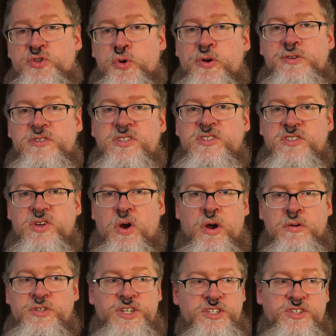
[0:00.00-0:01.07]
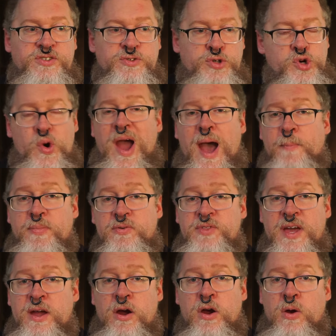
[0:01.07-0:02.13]
sources are just crap.
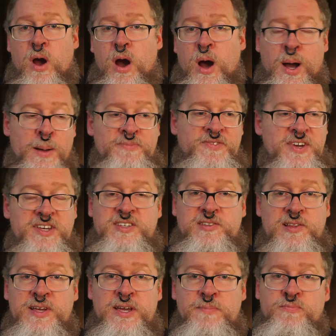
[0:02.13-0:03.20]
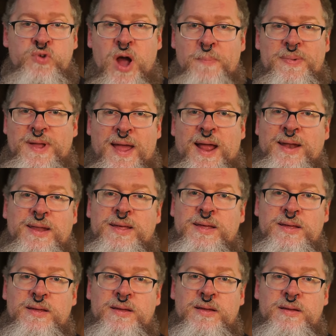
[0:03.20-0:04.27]
They are obviously propaganda.
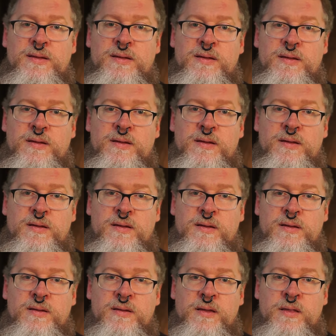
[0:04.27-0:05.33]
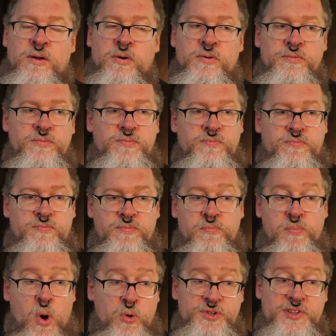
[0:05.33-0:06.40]
You know,
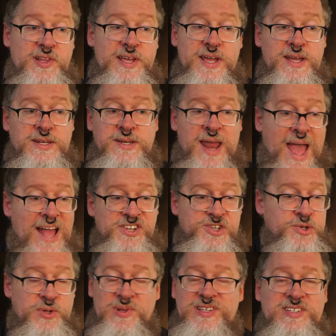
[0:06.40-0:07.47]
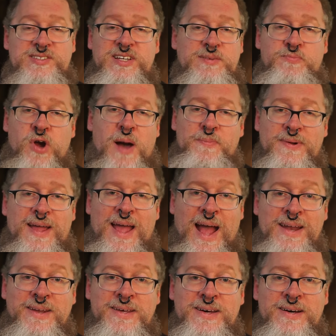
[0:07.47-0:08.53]
mostly nationalistic
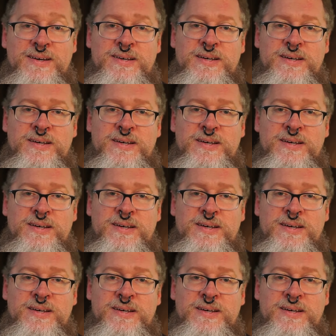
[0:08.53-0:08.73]
propaganda.